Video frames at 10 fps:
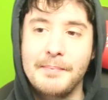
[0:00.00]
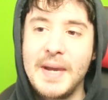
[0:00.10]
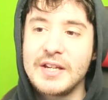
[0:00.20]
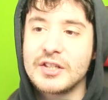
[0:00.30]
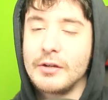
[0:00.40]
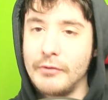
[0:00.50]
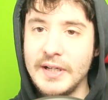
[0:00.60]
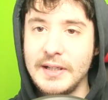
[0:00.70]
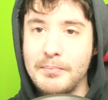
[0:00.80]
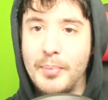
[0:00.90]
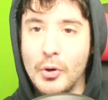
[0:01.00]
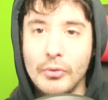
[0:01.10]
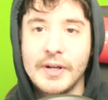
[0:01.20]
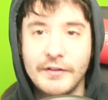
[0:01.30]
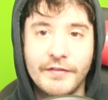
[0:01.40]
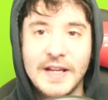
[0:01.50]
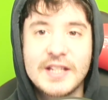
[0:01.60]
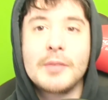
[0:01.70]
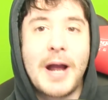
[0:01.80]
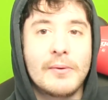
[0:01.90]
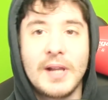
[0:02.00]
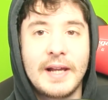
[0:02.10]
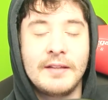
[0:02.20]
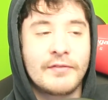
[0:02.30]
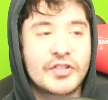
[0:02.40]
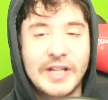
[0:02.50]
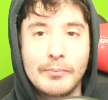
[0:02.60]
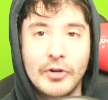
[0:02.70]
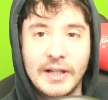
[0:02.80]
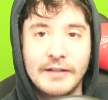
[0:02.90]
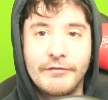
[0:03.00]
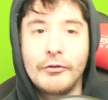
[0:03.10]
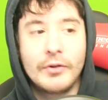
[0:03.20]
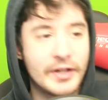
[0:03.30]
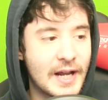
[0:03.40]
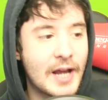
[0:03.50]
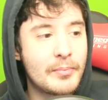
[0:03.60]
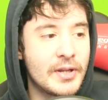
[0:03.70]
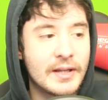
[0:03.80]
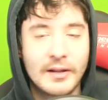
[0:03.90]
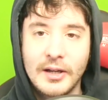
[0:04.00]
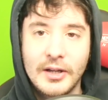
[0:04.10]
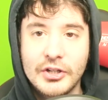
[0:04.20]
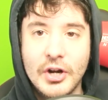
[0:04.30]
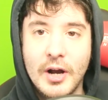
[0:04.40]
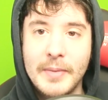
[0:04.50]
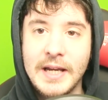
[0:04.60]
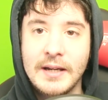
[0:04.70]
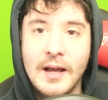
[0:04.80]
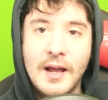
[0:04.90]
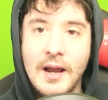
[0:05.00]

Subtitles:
It makes the really boring things about life seem really fun and happy. Do you know what I mean?